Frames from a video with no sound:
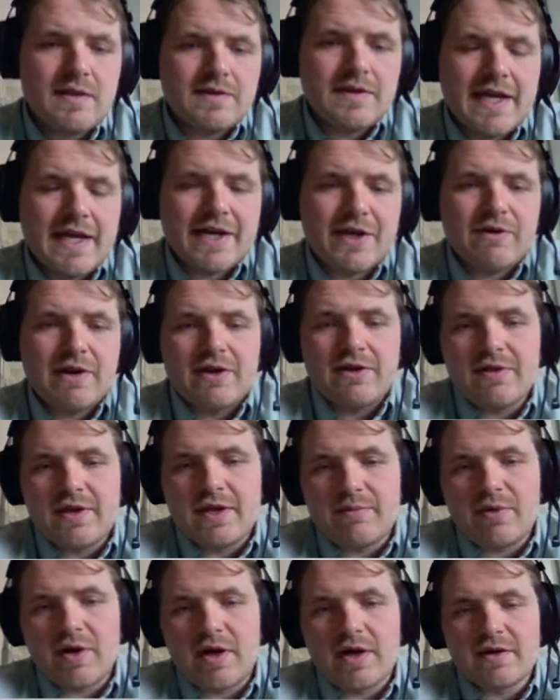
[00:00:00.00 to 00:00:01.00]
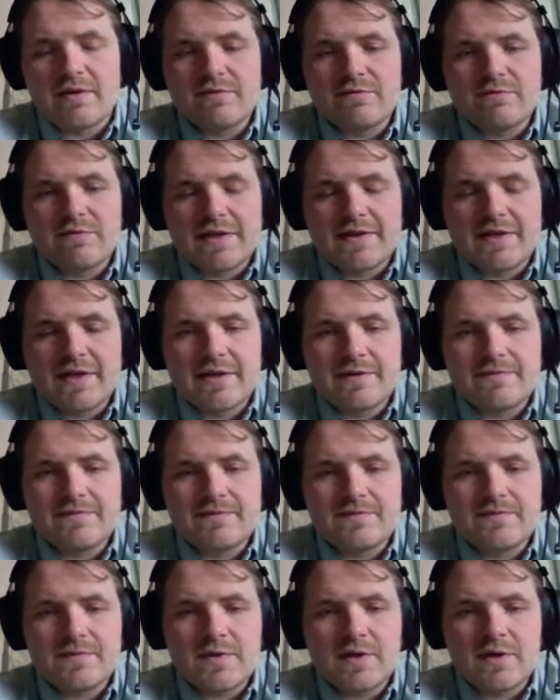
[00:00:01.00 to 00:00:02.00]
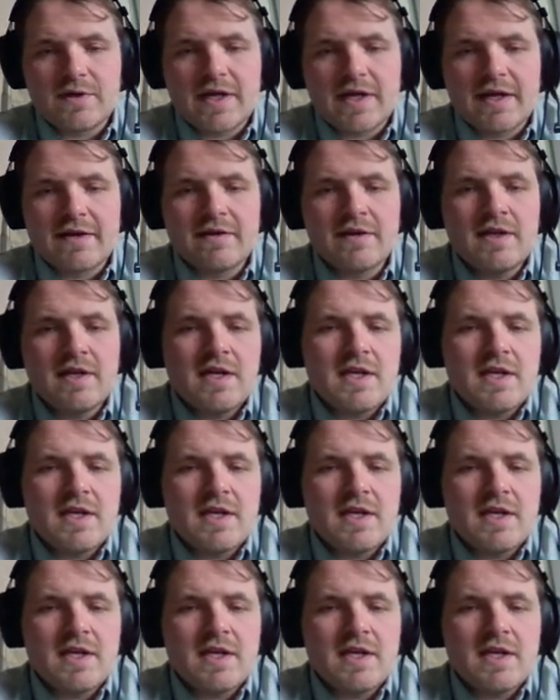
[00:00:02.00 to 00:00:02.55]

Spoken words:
that greater than part right there. Okay.